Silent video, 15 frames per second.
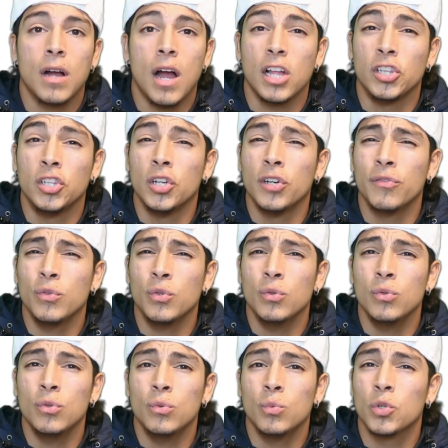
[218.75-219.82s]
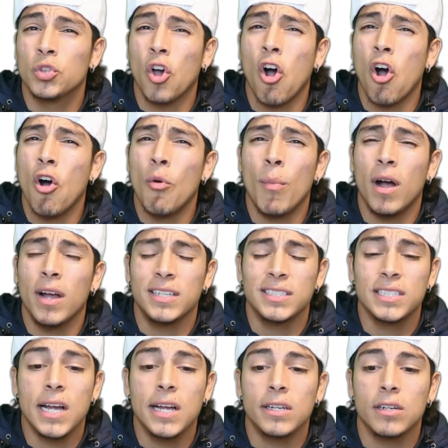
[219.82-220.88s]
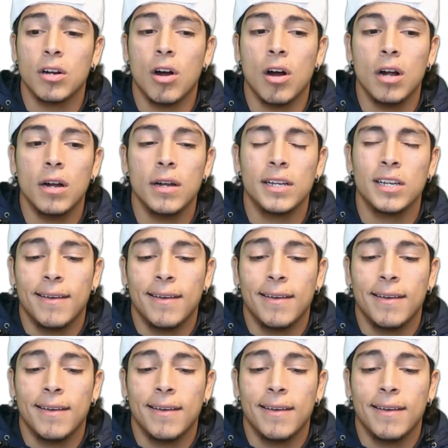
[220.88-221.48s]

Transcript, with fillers: I love you with all my entire heart.